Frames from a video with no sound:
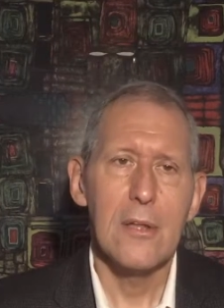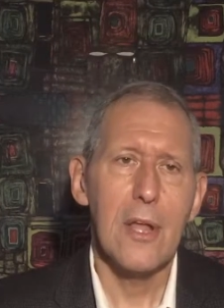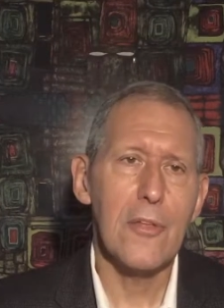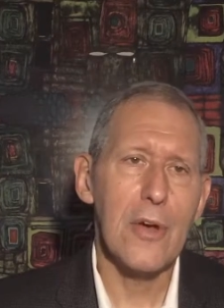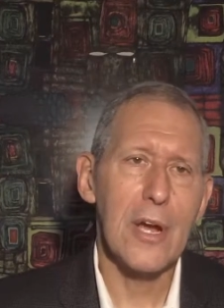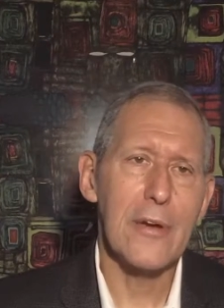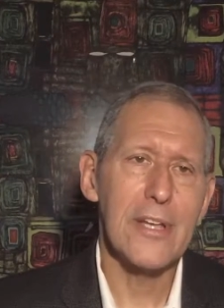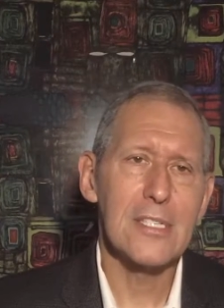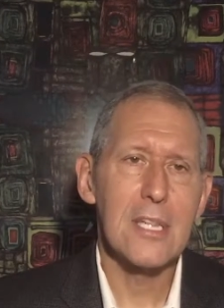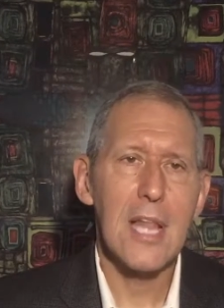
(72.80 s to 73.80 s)
Another
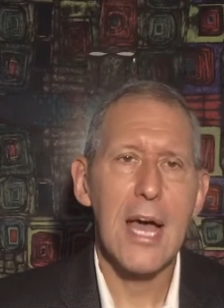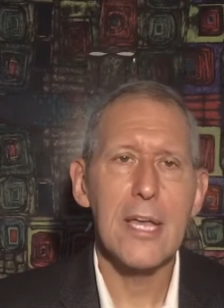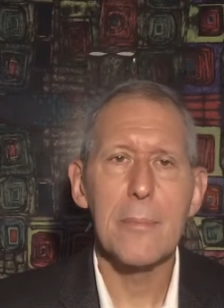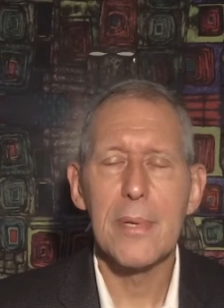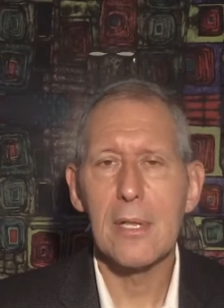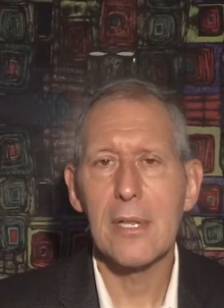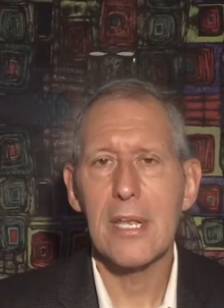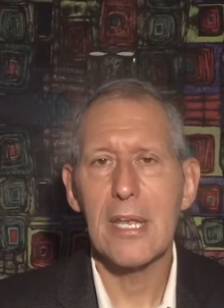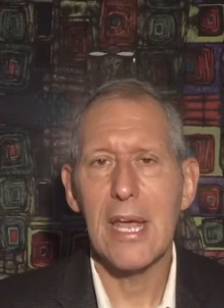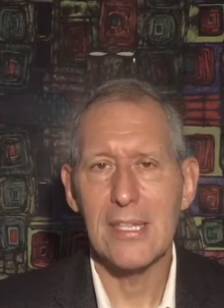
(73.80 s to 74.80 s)
area is
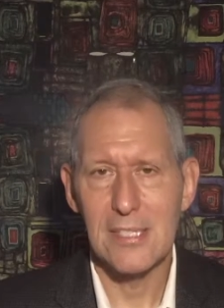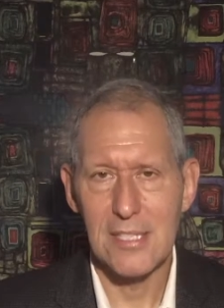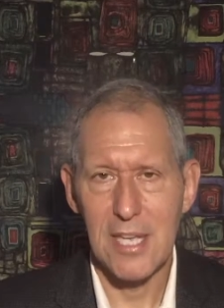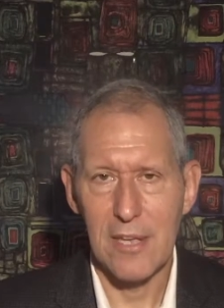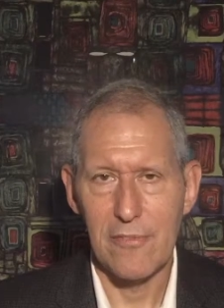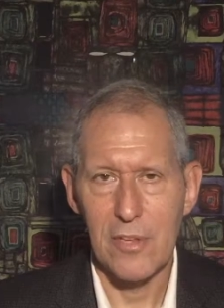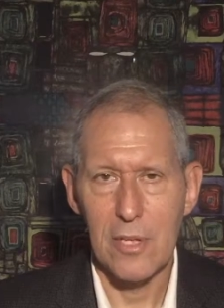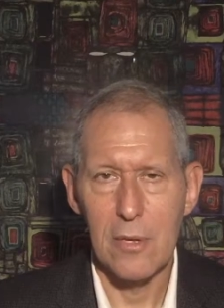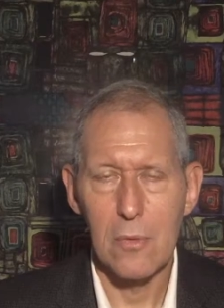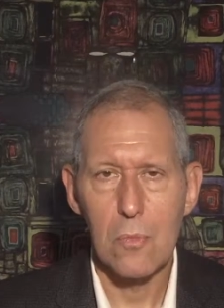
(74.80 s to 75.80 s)
liability and
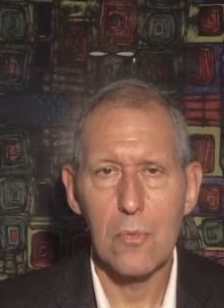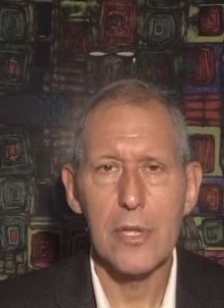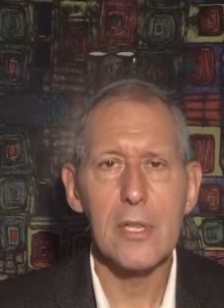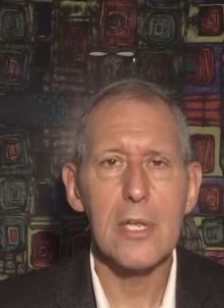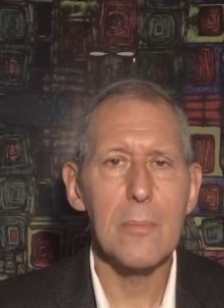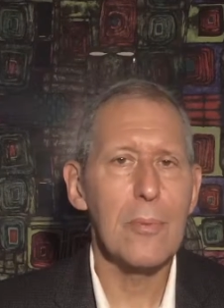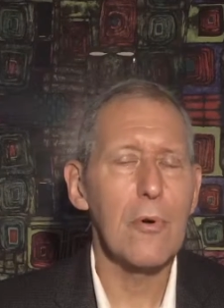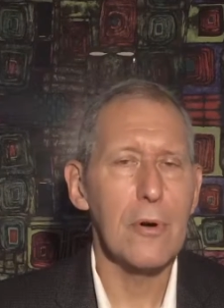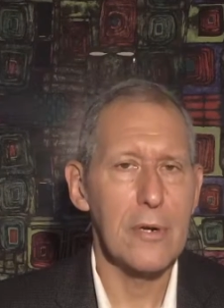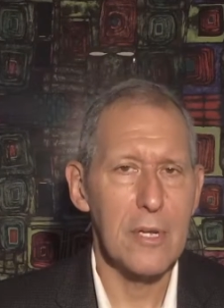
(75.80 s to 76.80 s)
safety. Really
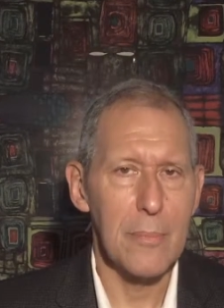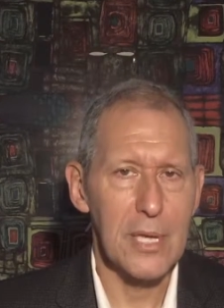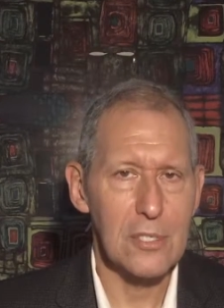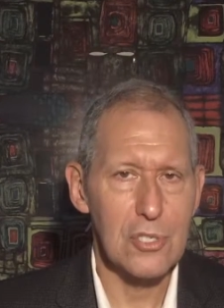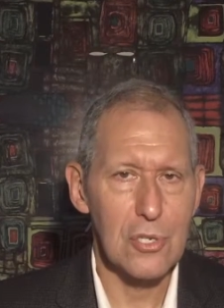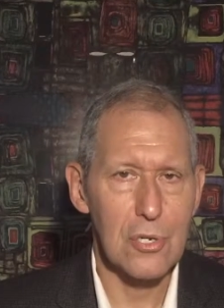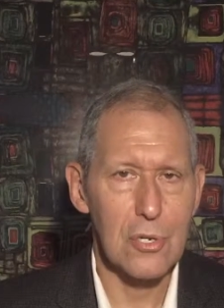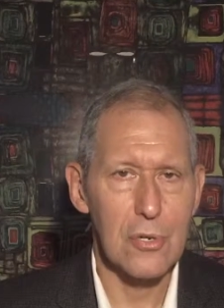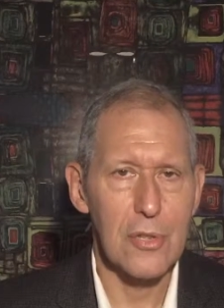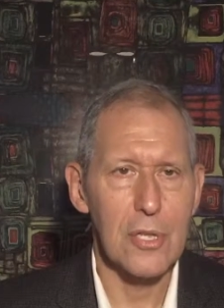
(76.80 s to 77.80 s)
important to make
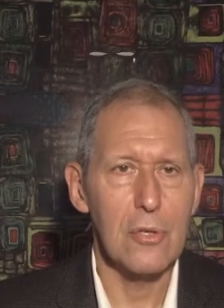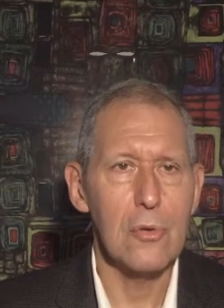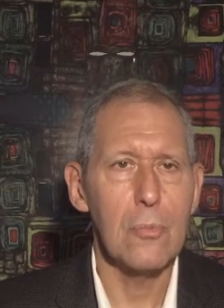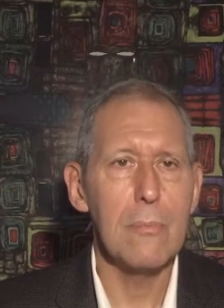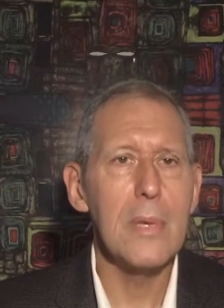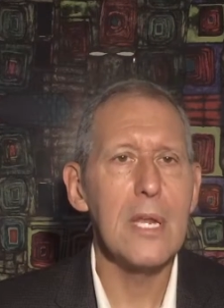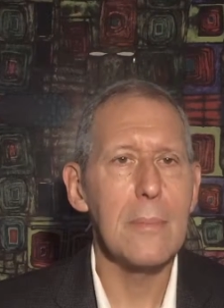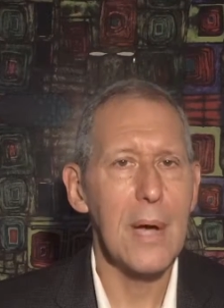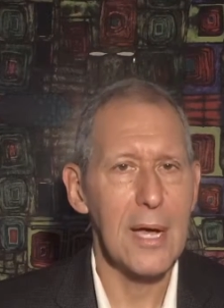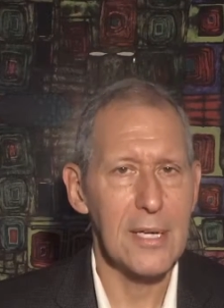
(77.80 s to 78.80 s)
sure that you
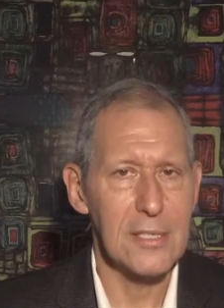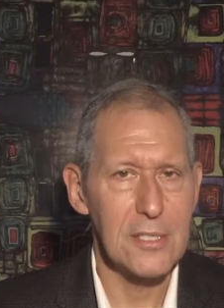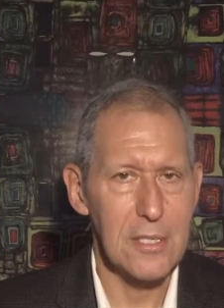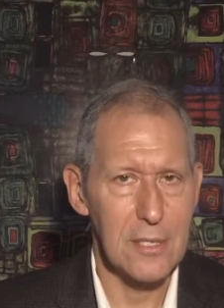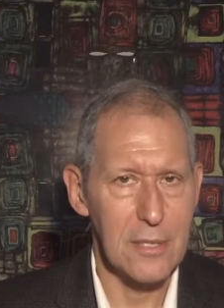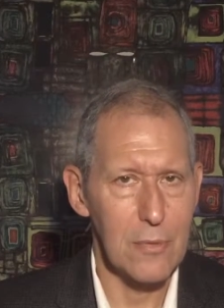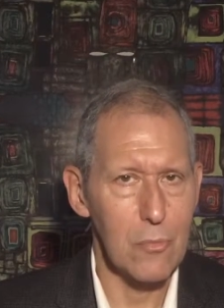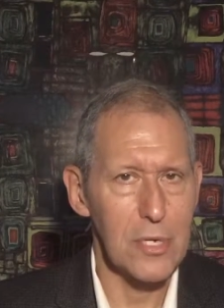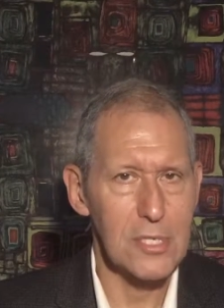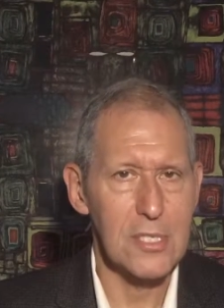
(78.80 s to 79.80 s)
minimize the
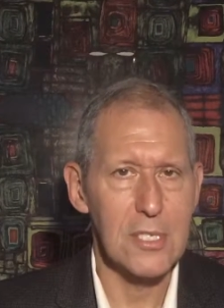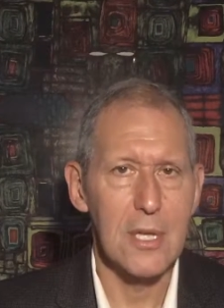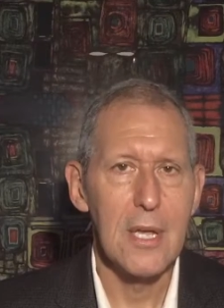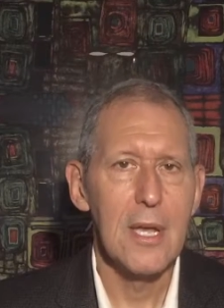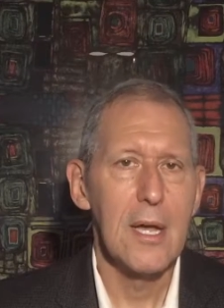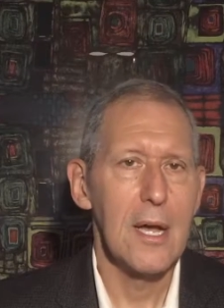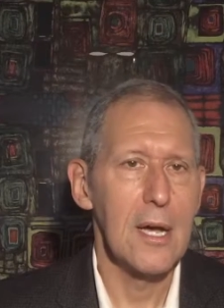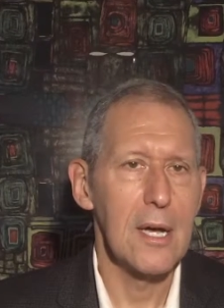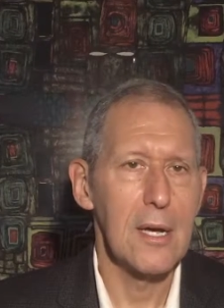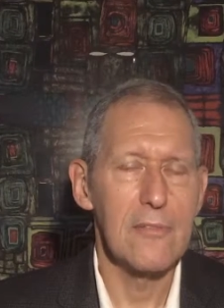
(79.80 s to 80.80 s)
risks
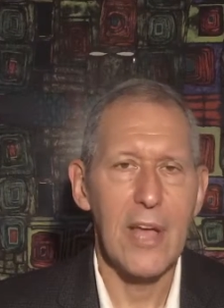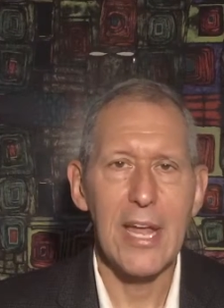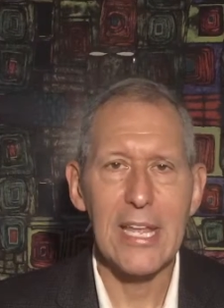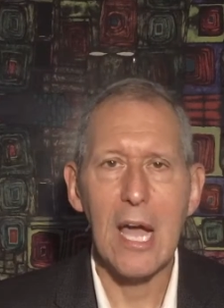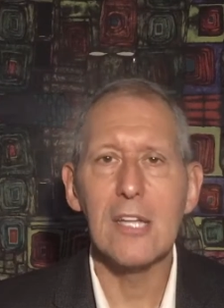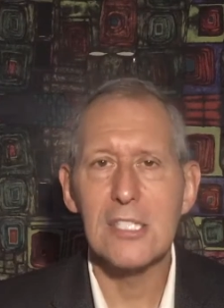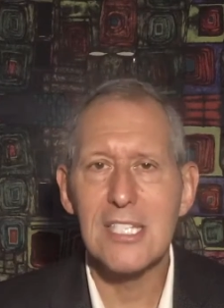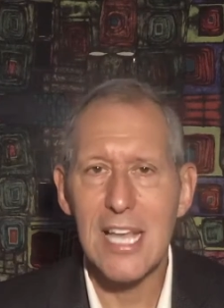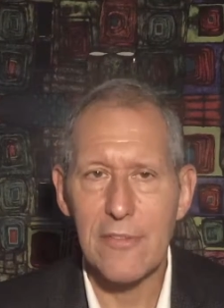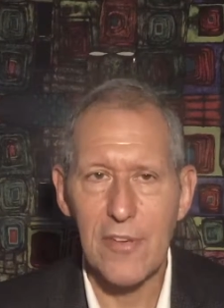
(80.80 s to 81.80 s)
of any
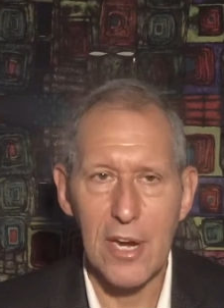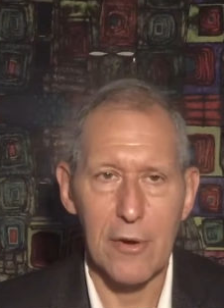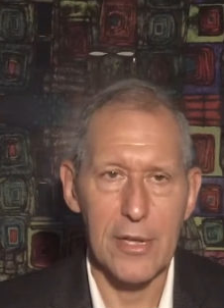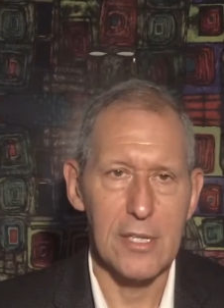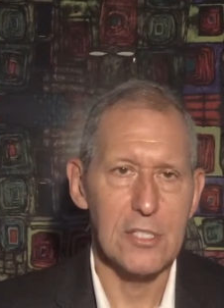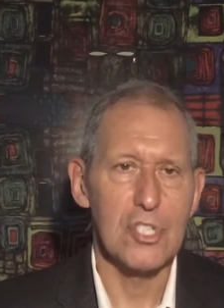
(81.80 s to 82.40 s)
unsafe areas.